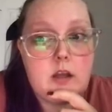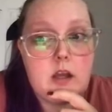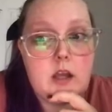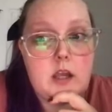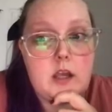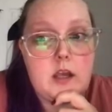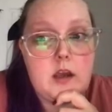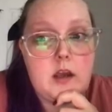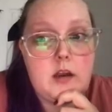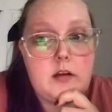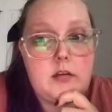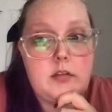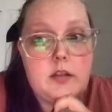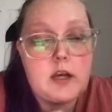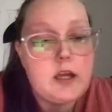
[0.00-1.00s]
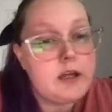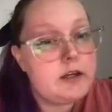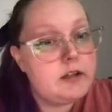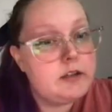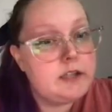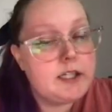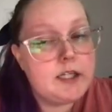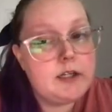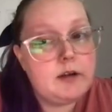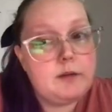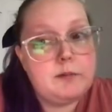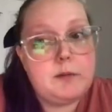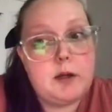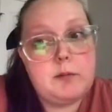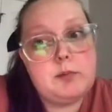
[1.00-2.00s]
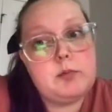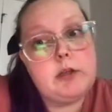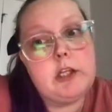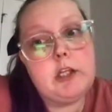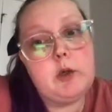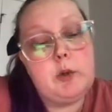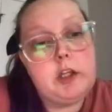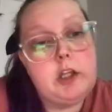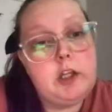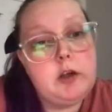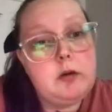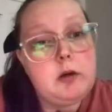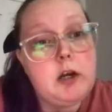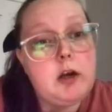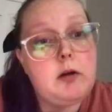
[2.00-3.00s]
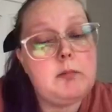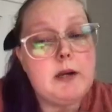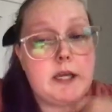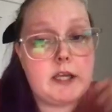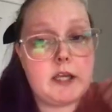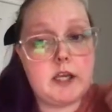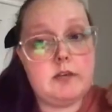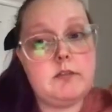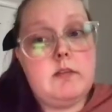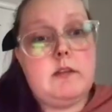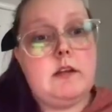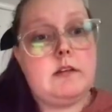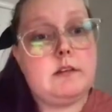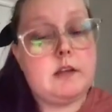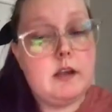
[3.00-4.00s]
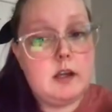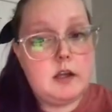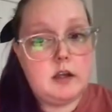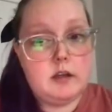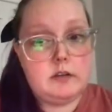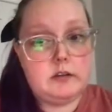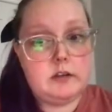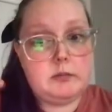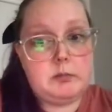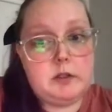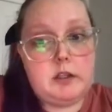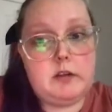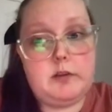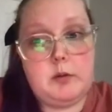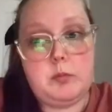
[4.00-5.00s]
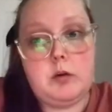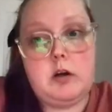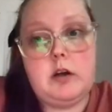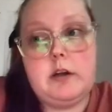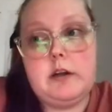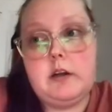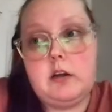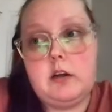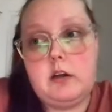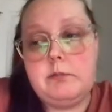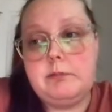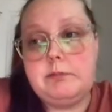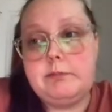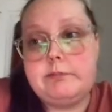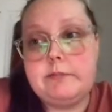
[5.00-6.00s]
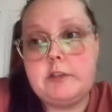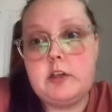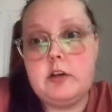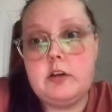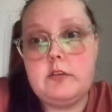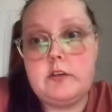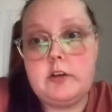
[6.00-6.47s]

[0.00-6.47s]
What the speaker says: then I edited it up really cute. I can give you this template if you want to use for